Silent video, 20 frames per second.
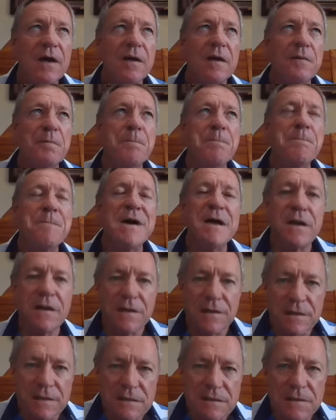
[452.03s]

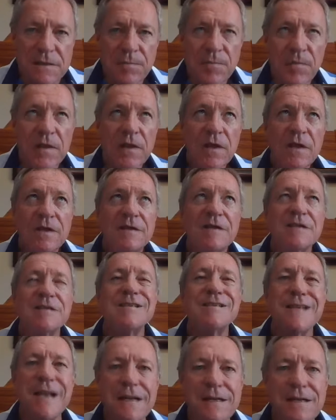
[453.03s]
mirrors the
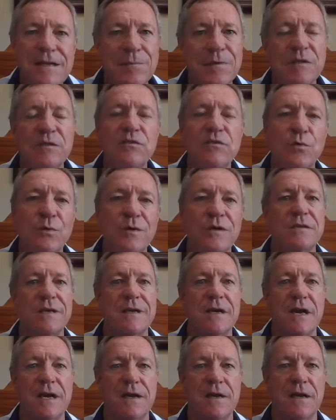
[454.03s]
sentiment towards
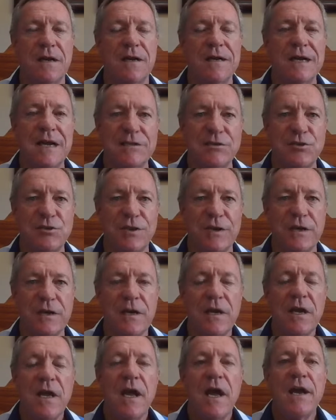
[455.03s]
a country.
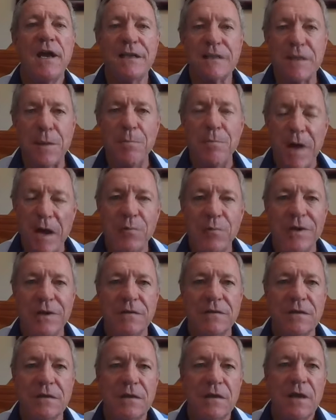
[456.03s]
And at the
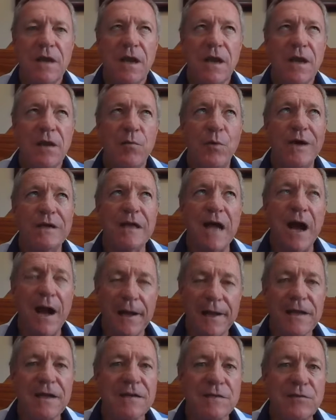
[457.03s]
moment, what
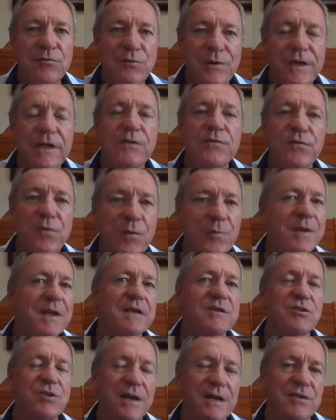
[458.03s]
I can read from the
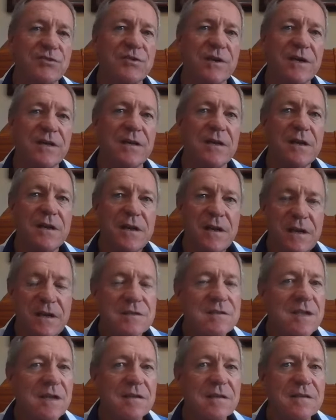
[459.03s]
exchange rate
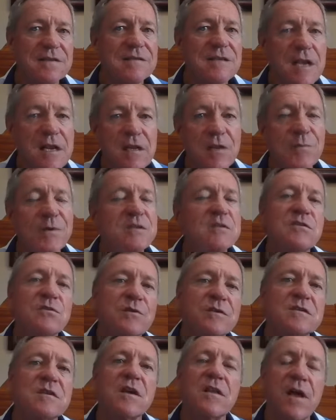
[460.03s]
is that sentiments
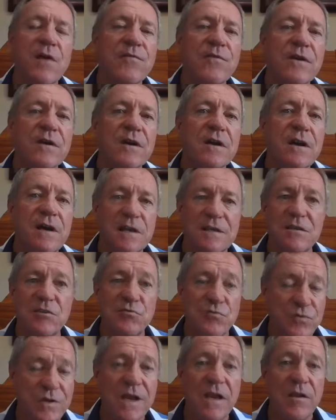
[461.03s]
towards South Africa is
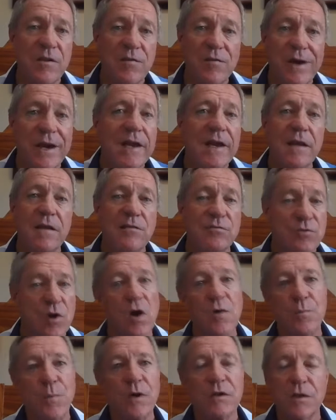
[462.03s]
really, really
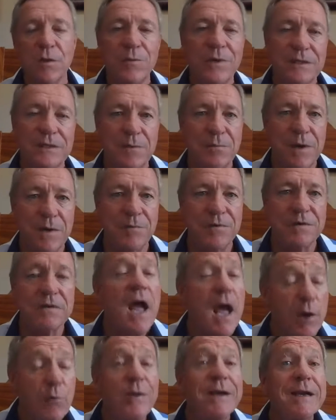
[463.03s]
rock bottom at the moment.
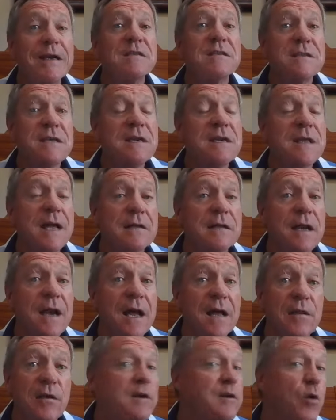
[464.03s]
And we can see that
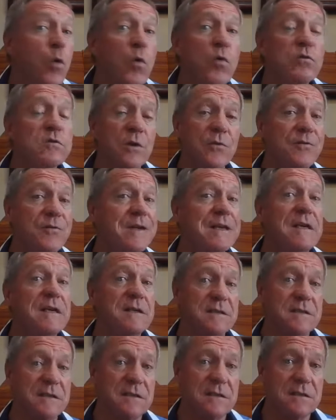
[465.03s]
in all sort of
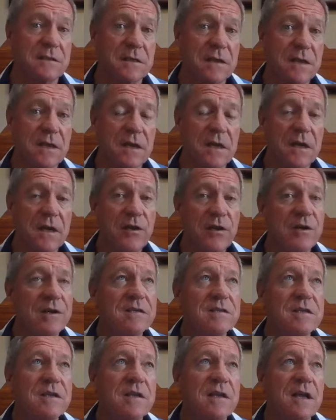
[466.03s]
indices. You
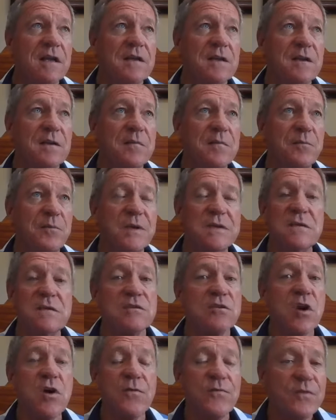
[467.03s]
can see that in
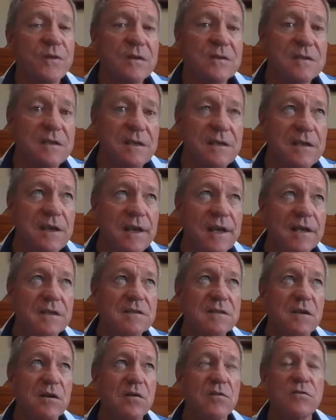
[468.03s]
business confidence
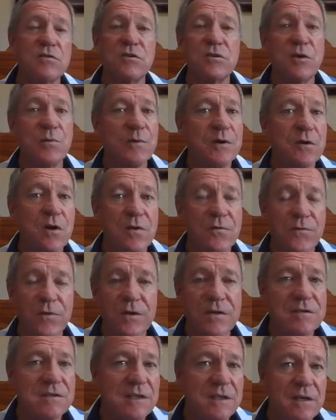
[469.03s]
index and the consumer
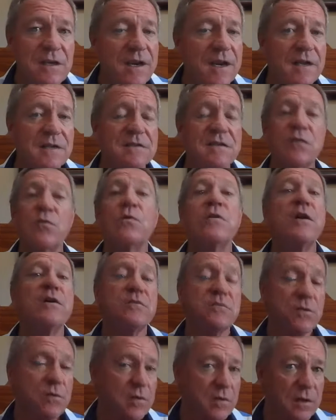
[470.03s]
confidence index and all
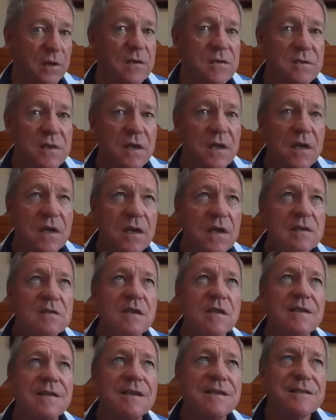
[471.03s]
those sort of things, is
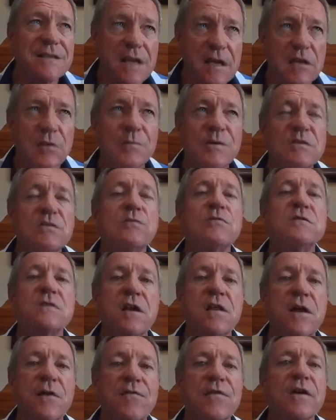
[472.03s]
that sentiment to
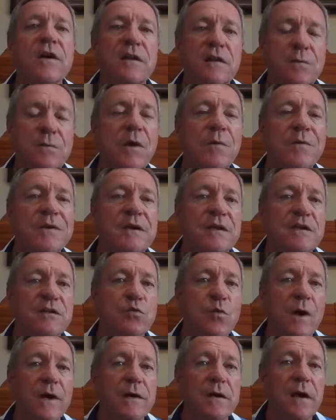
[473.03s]
South Africa at the moment is
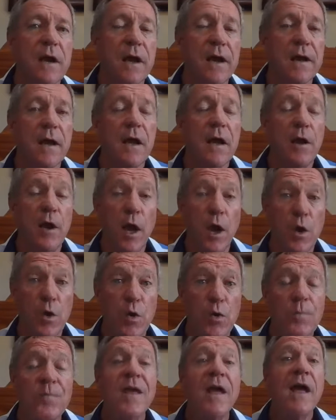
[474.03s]
quite
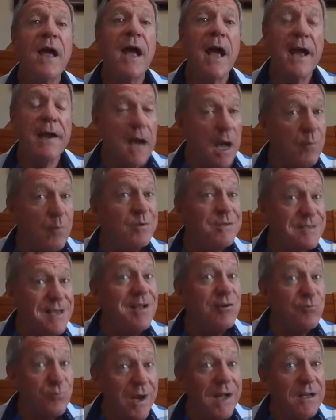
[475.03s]
low, and I would
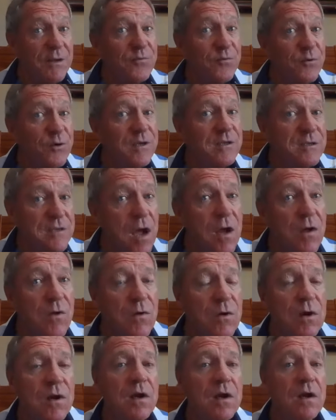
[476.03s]
say rightfully
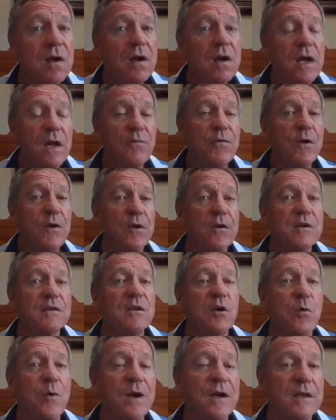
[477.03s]
so, if you look at
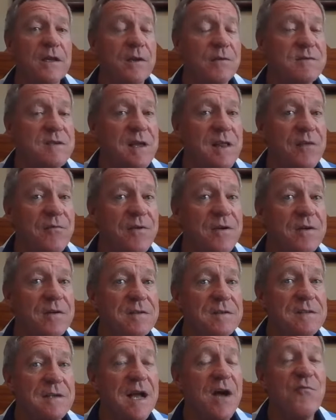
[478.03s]
the quality of South
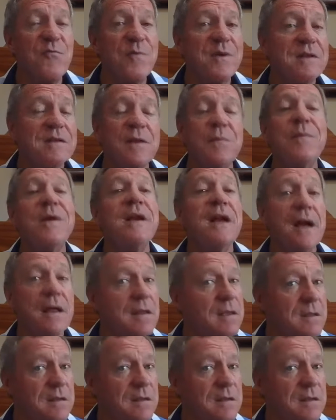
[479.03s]
Africa's government and many other